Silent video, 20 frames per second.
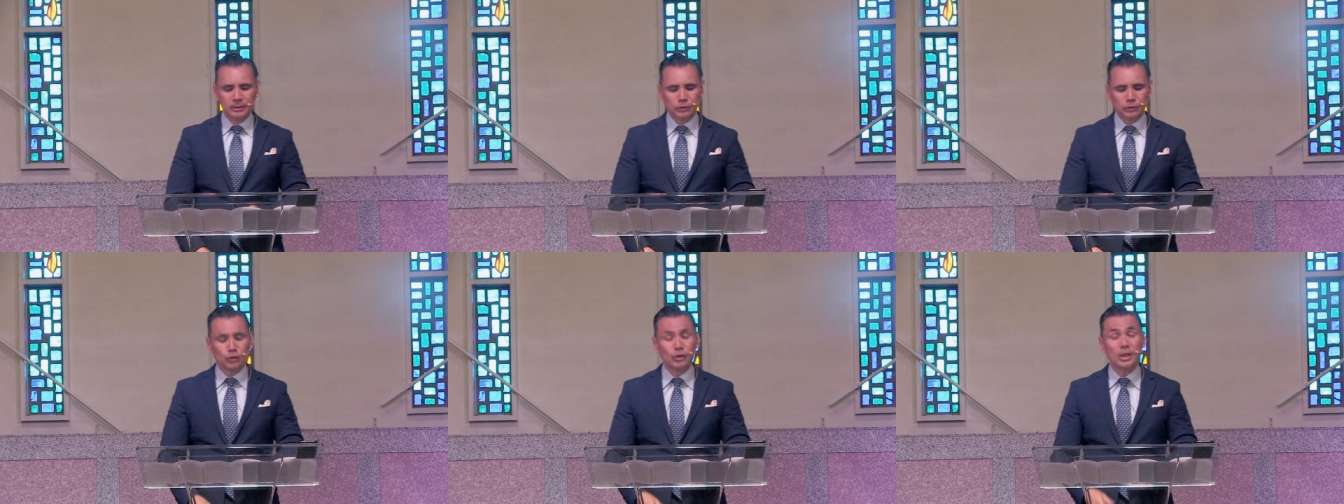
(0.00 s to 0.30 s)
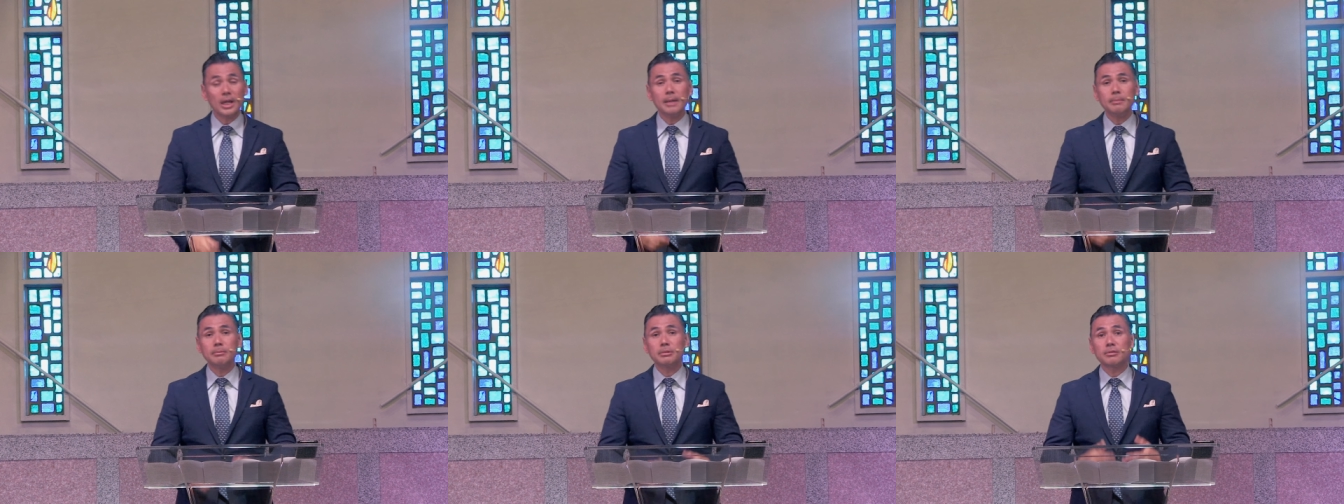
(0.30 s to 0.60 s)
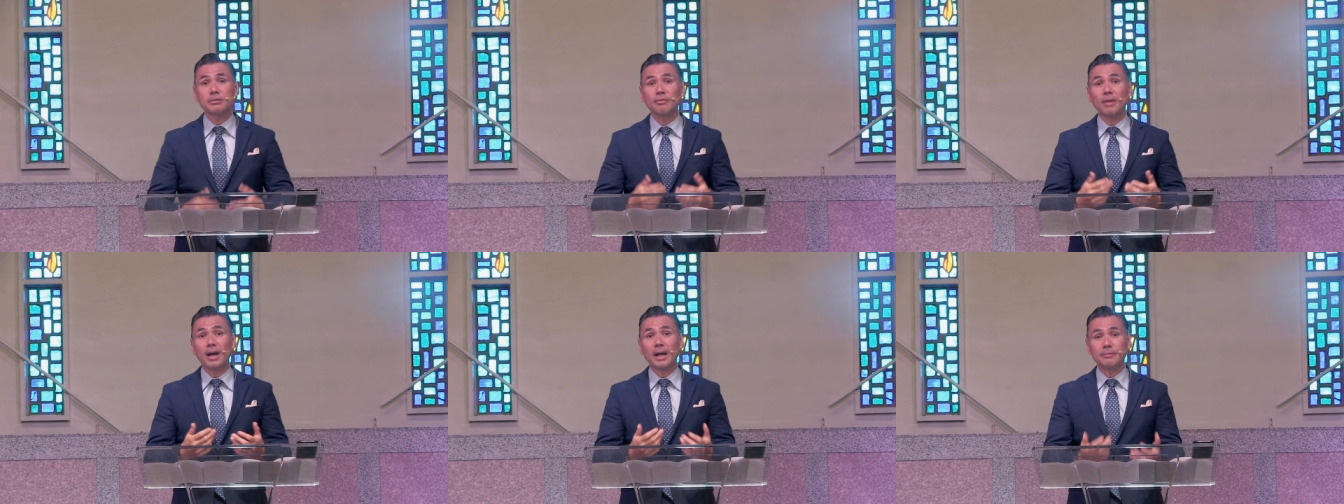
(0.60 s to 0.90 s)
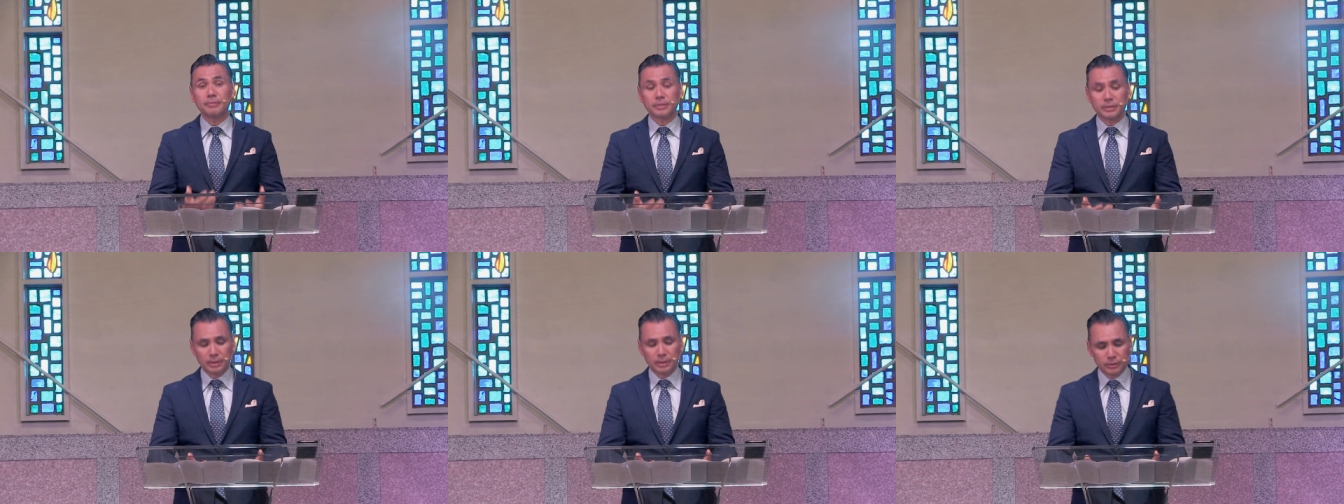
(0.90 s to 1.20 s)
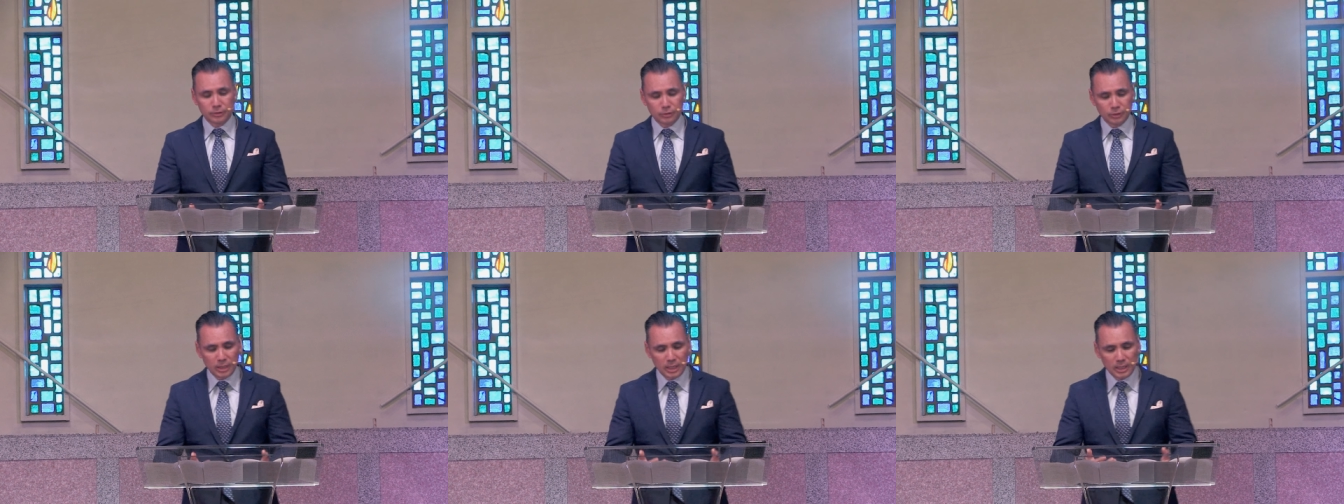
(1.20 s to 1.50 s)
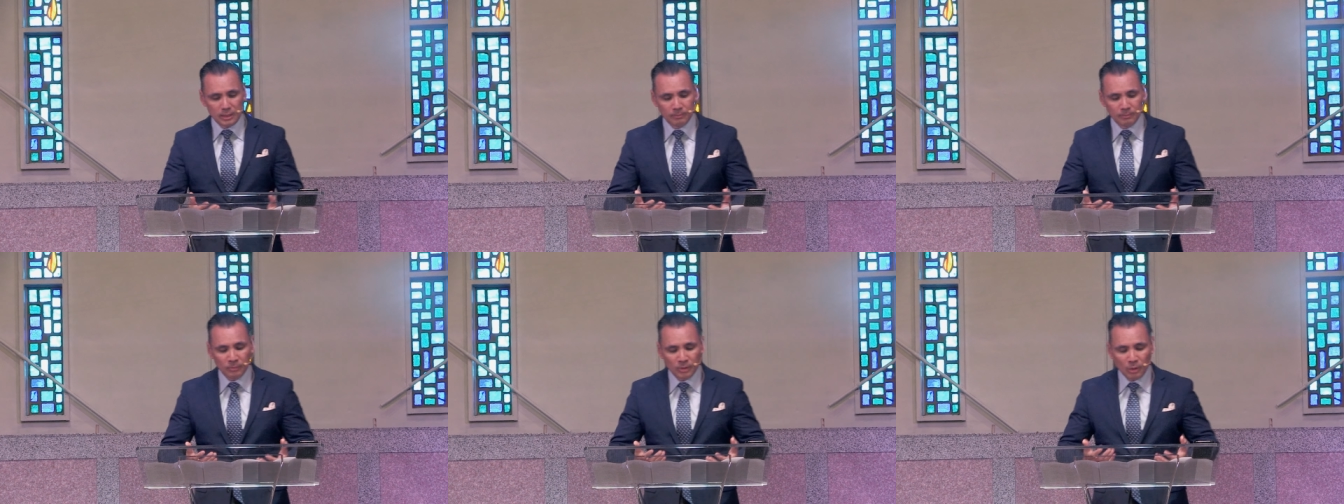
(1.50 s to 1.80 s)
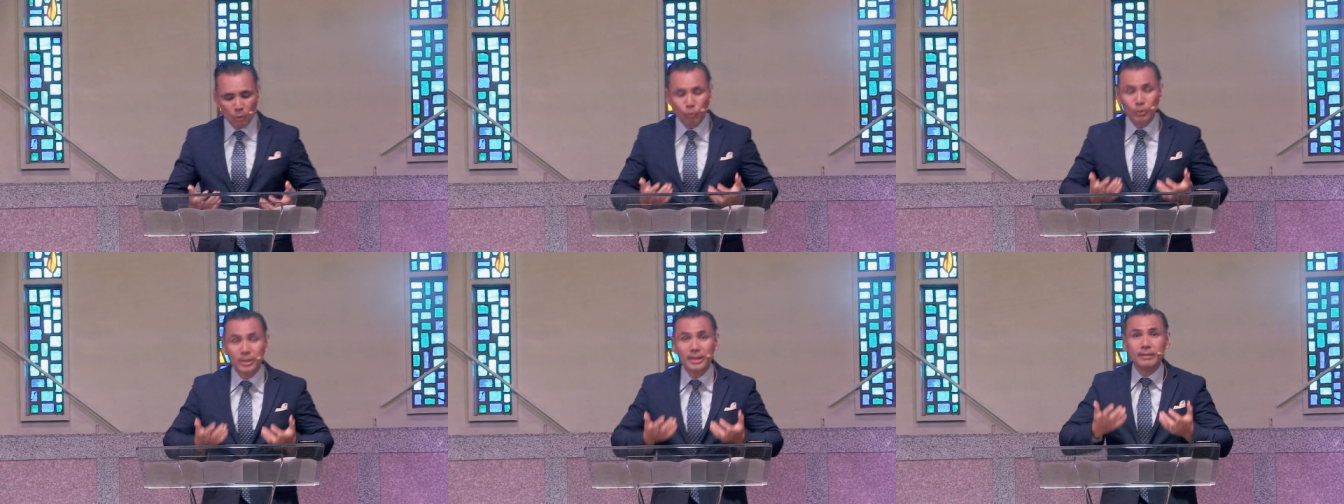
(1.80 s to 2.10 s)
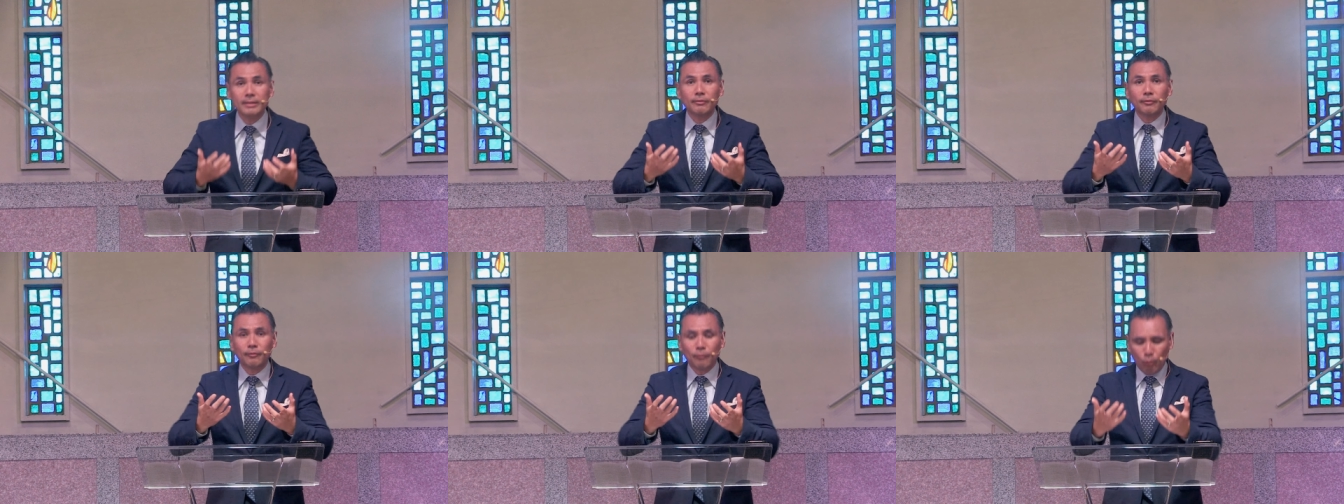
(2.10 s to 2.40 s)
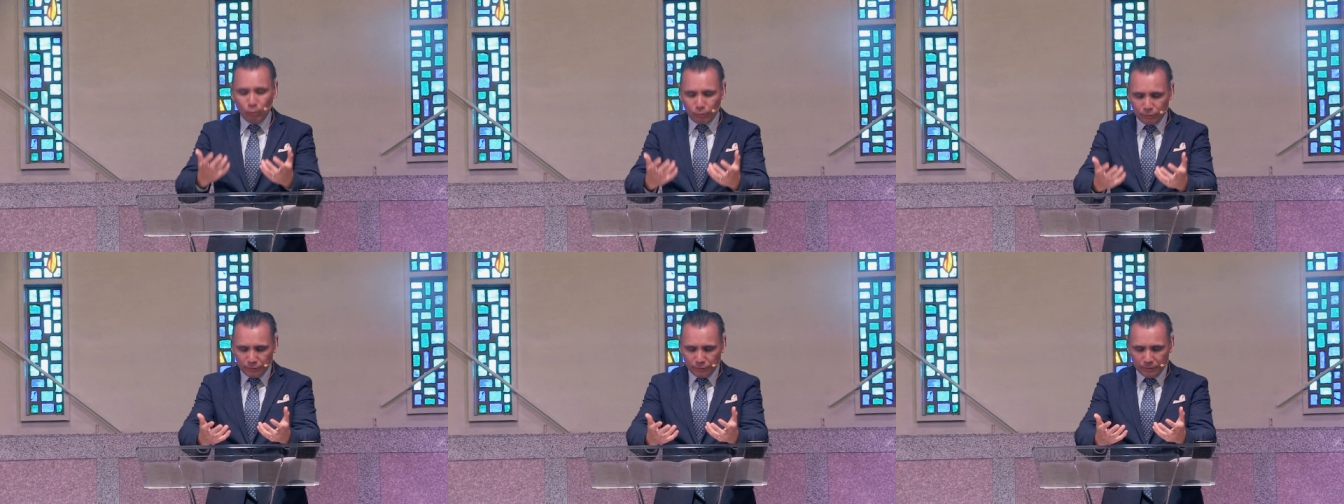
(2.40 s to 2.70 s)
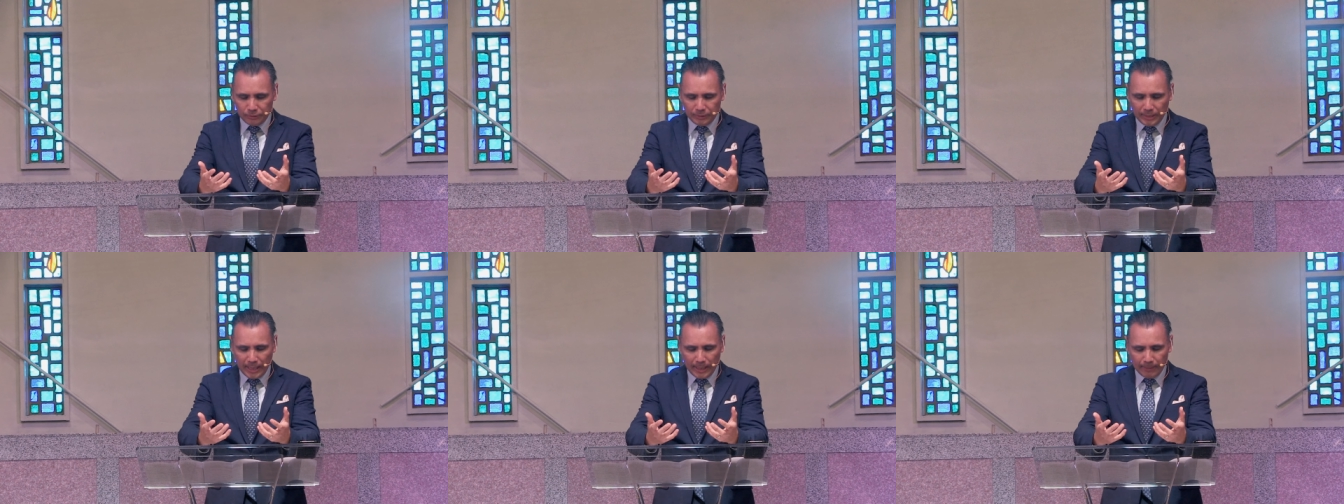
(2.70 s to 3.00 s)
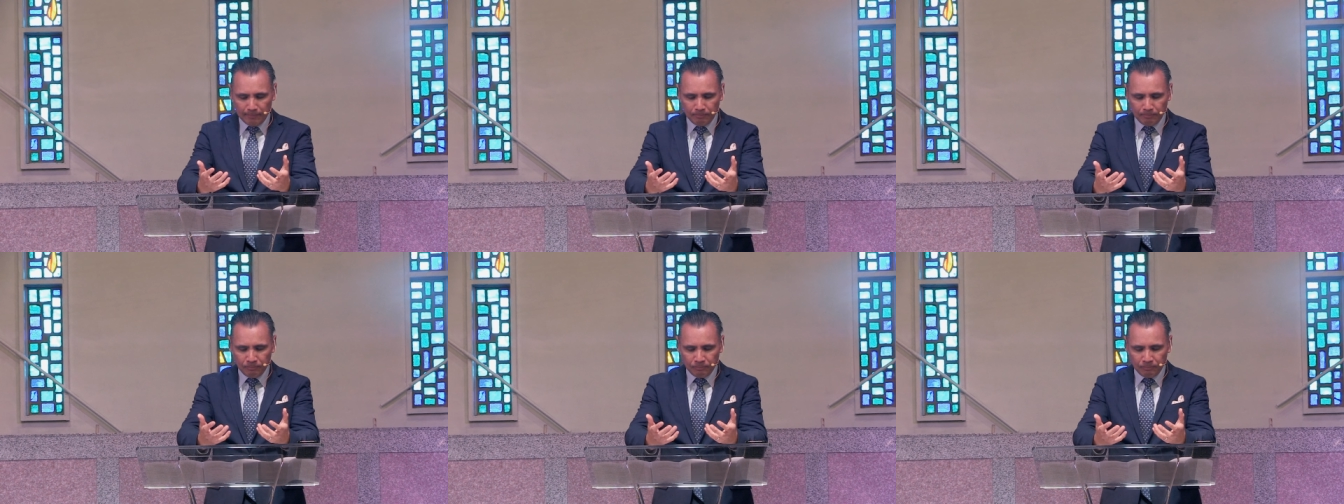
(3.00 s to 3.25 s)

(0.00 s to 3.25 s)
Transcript: James 5:16 reinforces that.